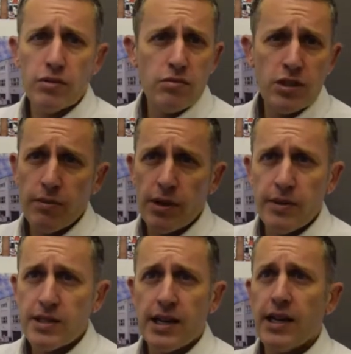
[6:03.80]
somebody be
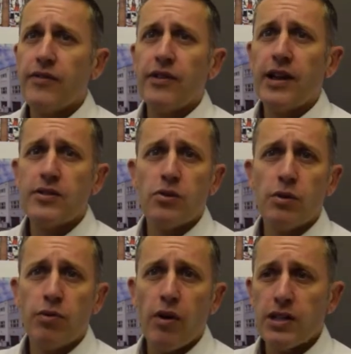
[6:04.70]
selling it for that sort
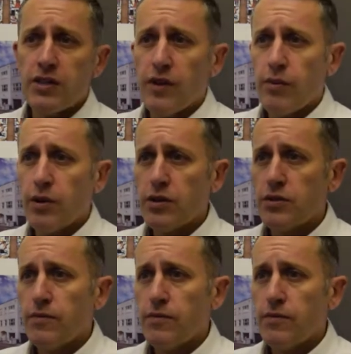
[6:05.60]
of price if there was?